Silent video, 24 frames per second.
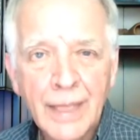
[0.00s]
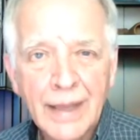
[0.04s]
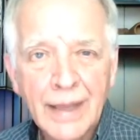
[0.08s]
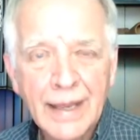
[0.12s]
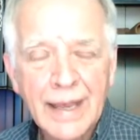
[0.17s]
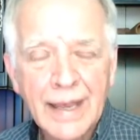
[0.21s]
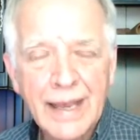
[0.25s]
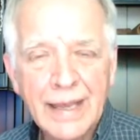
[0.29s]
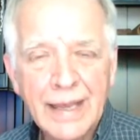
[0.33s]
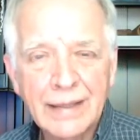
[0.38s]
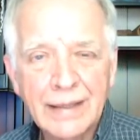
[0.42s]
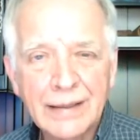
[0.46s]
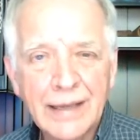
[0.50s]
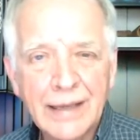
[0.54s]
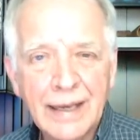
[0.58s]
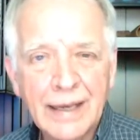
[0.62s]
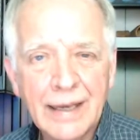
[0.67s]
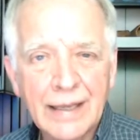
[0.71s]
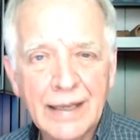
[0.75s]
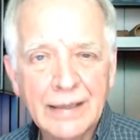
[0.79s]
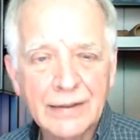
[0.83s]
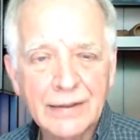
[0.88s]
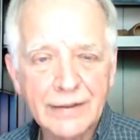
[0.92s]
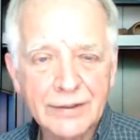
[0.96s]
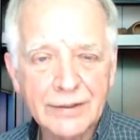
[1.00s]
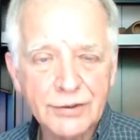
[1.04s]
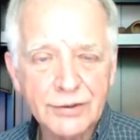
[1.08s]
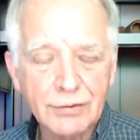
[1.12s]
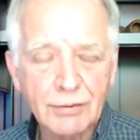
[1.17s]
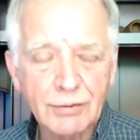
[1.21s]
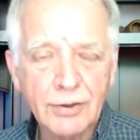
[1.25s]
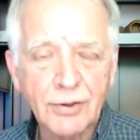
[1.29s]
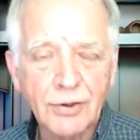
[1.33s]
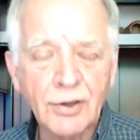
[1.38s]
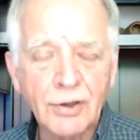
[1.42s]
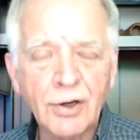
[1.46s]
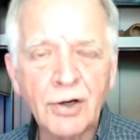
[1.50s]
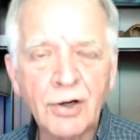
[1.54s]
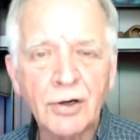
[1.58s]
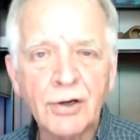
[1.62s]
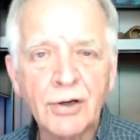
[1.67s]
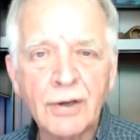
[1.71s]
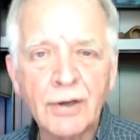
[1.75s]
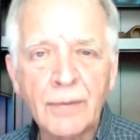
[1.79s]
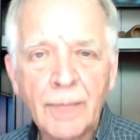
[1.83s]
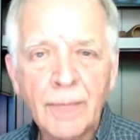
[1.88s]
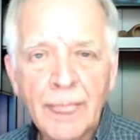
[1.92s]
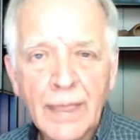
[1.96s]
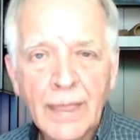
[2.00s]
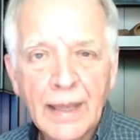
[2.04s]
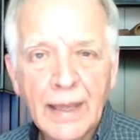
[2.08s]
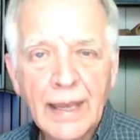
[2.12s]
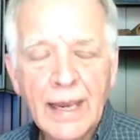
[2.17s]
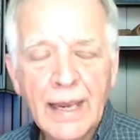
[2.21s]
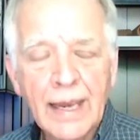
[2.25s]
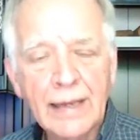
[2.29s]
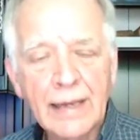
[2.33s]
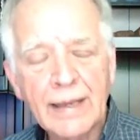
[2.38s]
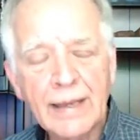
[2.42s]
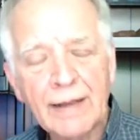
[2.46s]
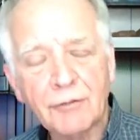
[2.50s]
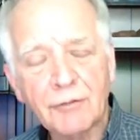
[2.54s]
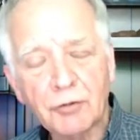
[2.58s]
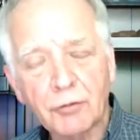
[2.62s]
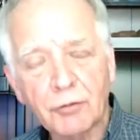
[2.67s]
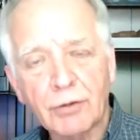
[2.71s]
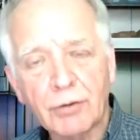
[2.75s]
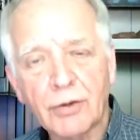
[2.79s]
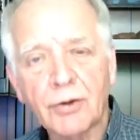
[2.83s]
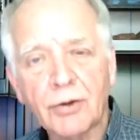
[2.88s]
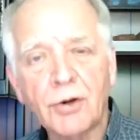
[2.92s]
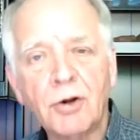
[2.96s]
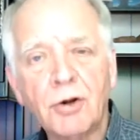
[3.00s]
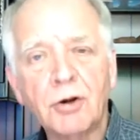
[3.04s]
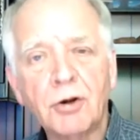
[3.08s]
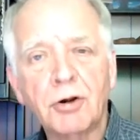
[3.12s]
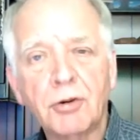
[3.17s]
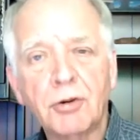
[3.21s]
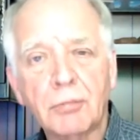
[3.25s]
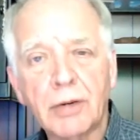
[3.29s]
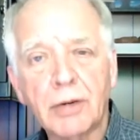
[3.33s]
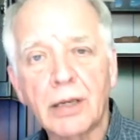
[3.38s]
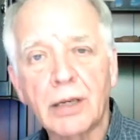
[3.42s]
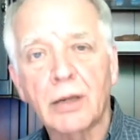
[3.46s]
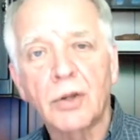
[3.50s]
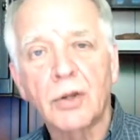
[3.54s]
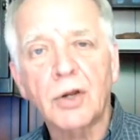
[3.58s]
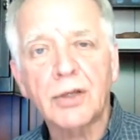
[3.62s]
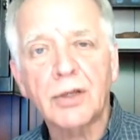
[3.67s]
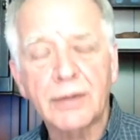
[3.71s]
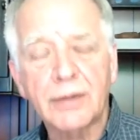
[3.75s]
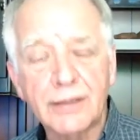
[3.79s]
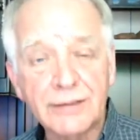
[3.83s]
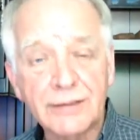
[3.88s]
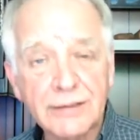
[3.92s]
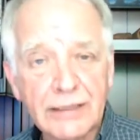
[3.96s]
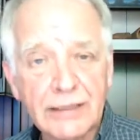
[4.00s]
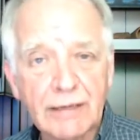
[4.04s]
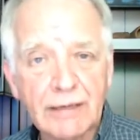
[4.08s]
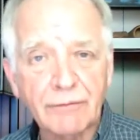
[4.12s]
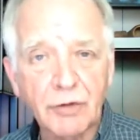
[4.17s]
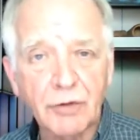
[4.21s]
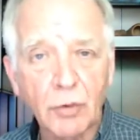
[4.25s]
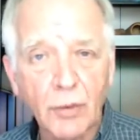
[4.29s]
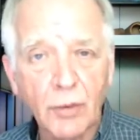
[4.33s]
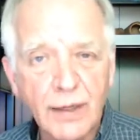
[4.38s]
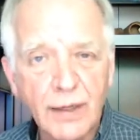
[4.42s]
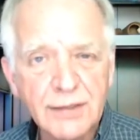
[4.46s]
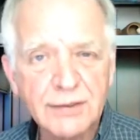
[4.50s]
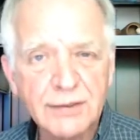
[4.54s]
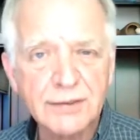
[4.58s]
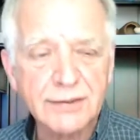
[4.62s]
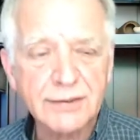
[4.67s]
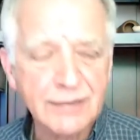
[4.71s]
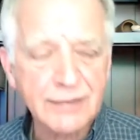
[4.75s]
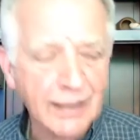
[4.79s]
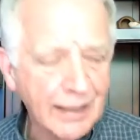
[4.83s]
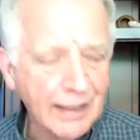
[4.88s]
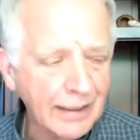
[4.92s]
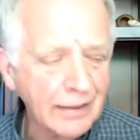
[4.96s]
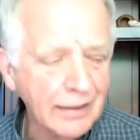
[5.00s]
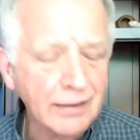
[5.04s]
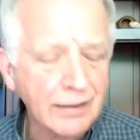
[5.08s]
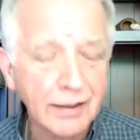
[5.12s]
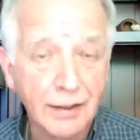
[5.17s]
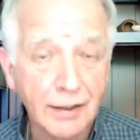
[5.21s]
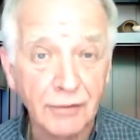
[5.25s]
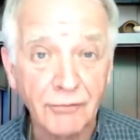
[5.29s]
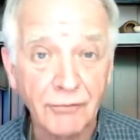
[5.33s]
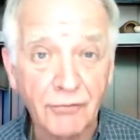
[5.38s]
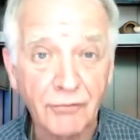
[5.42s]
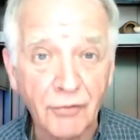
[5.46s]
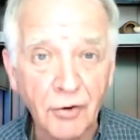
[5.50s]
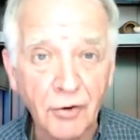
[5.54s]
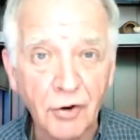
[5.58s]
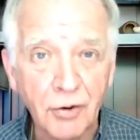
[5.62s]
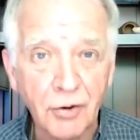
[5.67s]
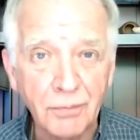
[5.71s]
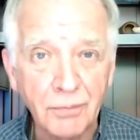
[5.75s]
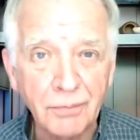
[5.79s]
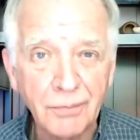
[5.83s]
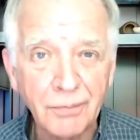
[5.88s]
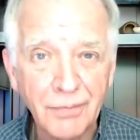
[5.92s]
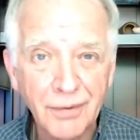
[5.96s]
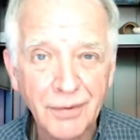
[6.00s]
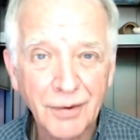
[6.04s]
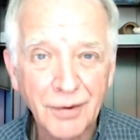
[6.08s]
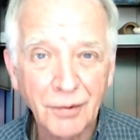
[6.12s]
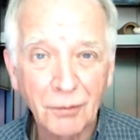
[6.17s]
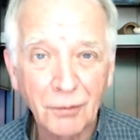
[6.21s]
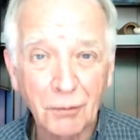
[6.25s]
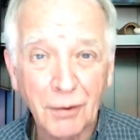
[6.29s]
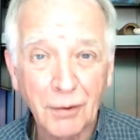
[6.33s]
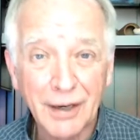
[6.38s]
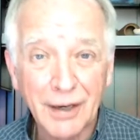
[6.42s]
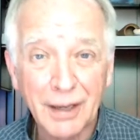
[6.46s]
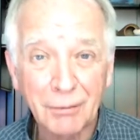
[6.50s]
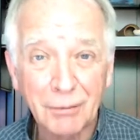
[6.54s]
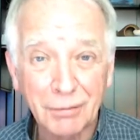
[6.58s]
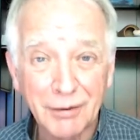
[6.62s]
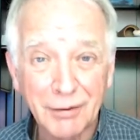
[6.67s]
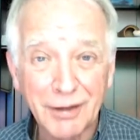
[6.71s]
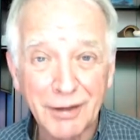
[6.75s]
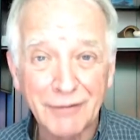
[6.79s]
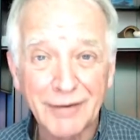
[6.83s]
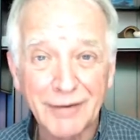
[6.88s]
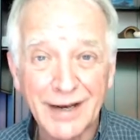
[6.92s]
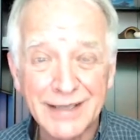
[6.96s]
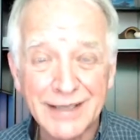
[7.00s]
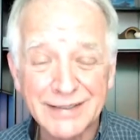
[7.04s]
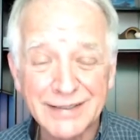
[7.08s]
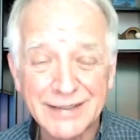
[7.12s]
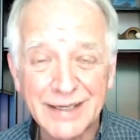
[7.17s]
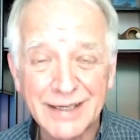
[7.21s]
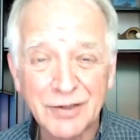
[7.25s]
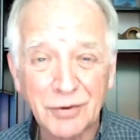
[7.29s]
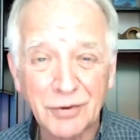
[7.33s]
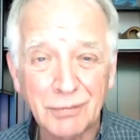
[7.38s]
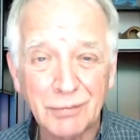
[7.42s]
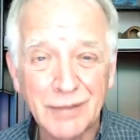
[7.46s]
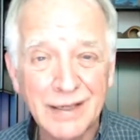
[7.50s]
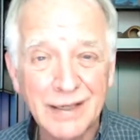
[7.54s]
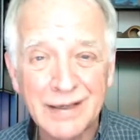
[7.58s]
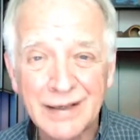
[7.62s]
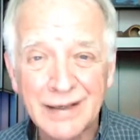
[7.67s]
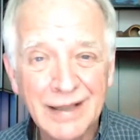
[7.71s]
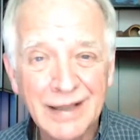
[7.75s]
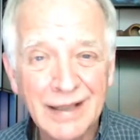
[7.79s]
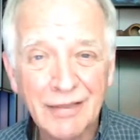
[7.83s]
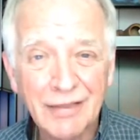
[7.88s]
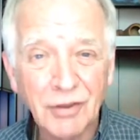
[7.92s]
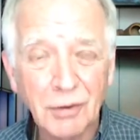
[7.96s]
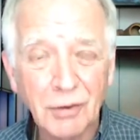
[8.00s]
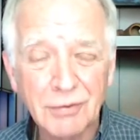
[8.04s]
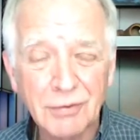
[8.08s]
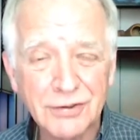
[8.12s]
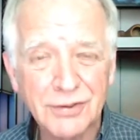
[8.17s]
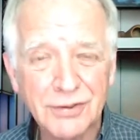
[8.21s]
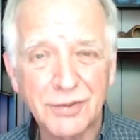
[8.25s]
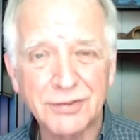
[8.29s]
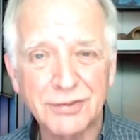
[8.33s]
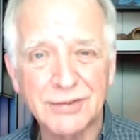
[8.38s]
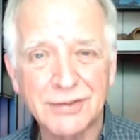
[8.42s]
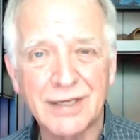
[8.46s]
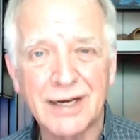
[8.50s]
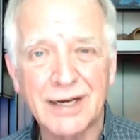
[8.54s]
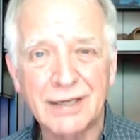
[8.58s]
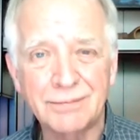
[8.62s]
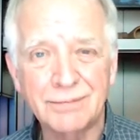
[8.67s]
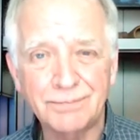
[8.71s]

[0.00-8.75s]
And, and so we turned, and after we turned, we looked to see if there was a sign to confirm what I believe God said to me. There was no sign.